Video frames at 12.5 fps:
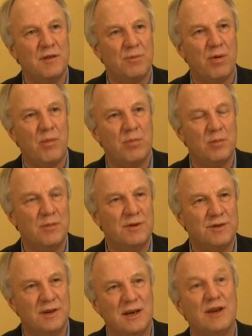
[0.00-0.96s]
The problem
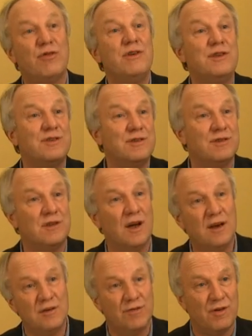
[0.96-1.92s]
is it increases
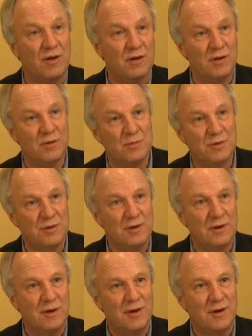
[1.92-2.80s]
data volumes.